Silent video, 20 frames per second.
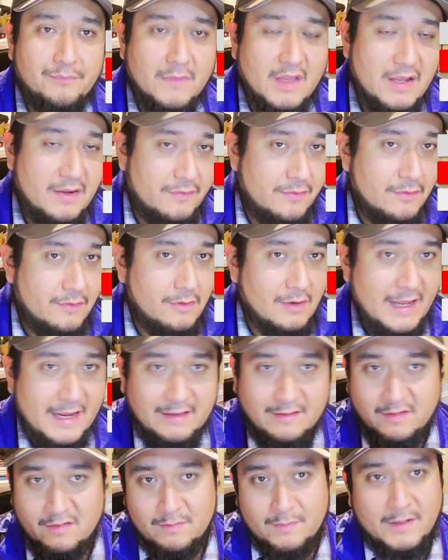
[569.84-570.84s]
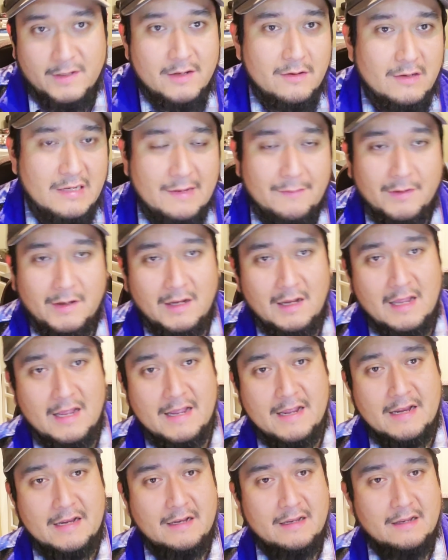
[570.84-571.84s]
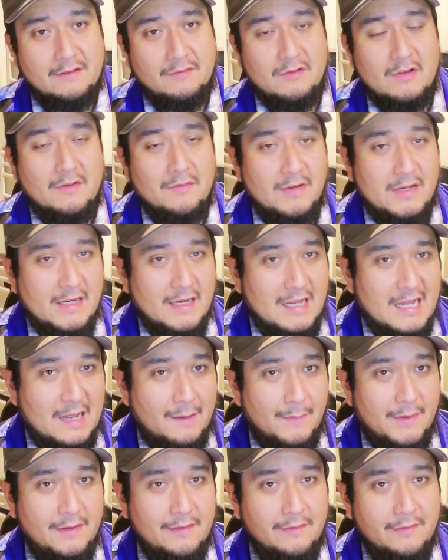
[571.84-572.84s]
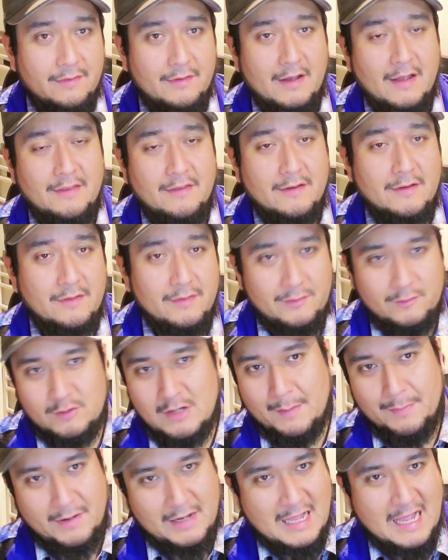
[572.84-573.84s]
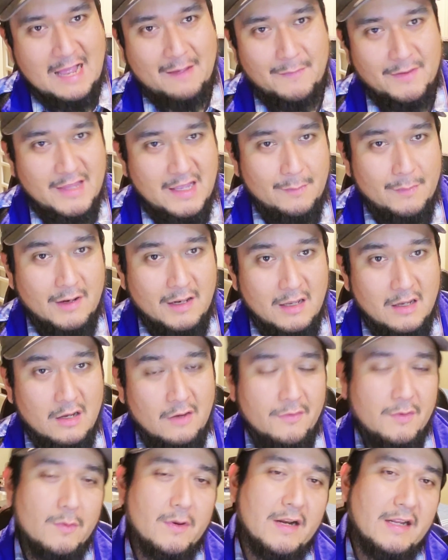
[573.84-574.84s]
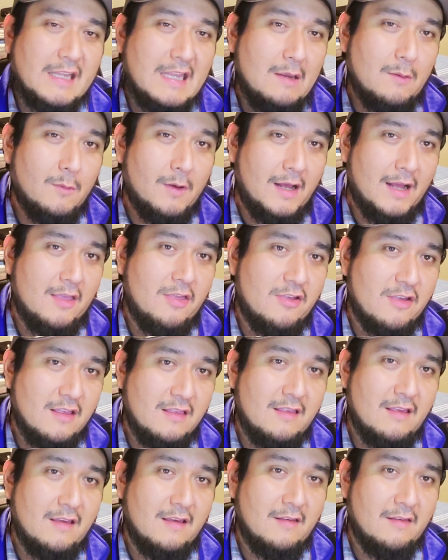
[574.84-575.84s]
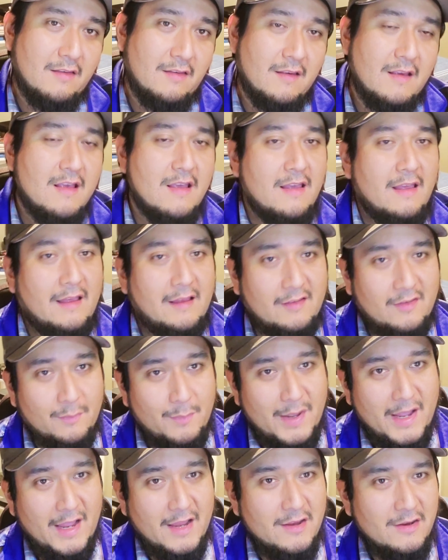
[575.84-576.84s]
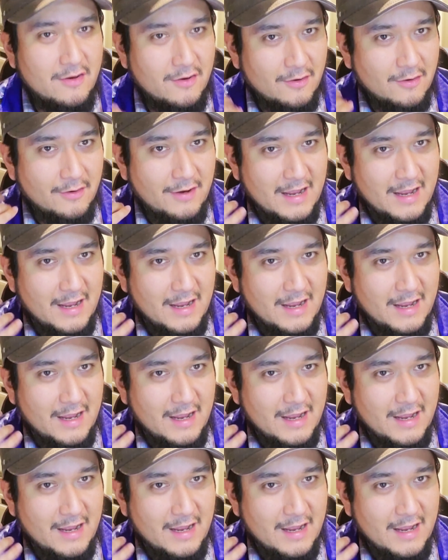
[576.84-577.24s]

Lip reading: If you like this video, give it a like. If you have any comments on this, drop a comment down below. If you want to keep watching this, expand your